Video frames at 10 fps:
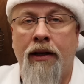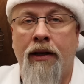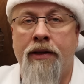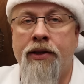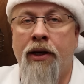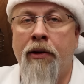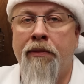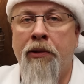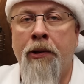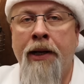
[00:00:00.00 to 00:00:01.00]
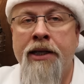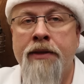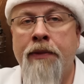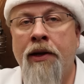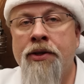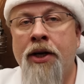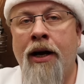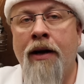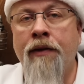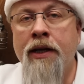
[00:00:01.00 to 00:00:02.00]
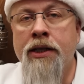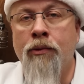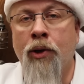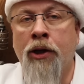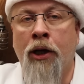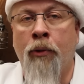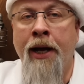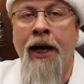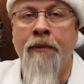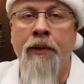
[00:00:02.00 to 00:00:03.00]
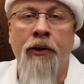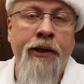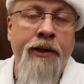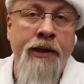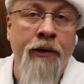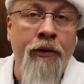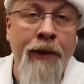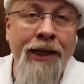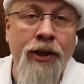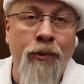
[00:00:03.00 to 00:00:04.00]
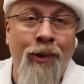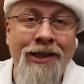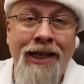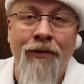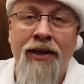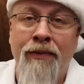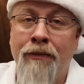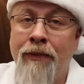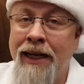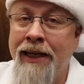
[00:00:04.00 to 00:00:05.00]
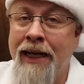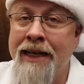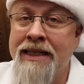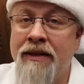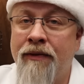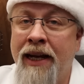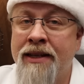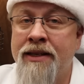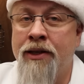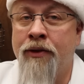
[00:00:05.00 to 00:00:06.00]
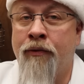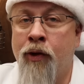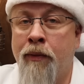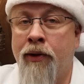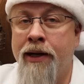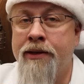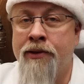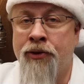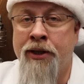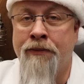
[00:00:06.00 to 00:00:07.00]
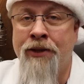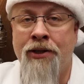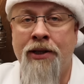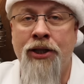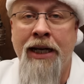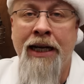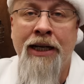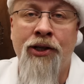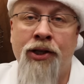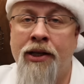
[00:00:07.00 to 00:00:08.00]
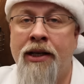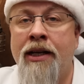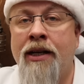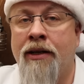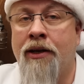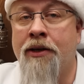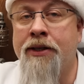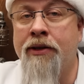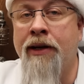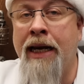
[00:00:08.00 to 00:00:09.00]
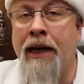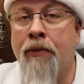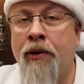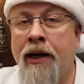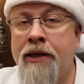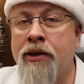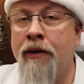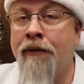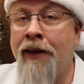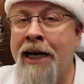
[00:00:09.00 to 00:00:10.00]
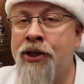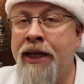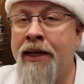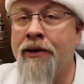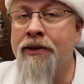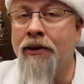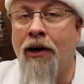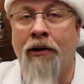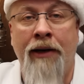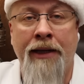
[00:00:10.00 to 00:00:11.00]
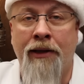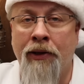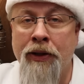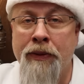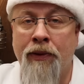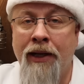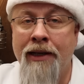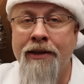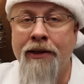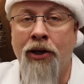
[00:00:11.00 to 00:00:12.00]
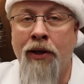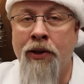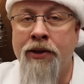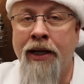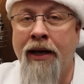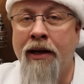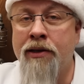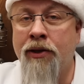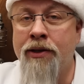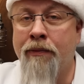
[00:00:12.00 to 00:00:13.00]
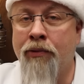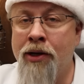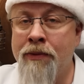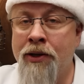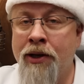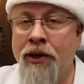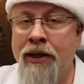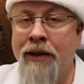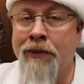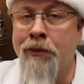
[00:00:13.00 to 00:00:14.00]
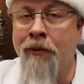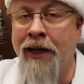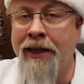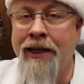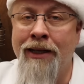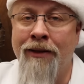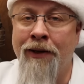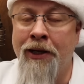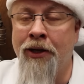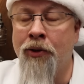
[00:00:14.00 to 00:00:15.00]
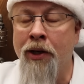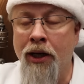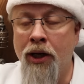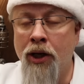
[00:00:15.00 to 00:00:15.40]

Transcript: Let's start with Bluetti's smallest offerings and work our way up. Note that this information was given to me many days in advance and therefore prices are subject to change. Also note any products on flash sales are already at the lowest price and the Hobotech exclusive promo code that I'm going to provide at the end of the video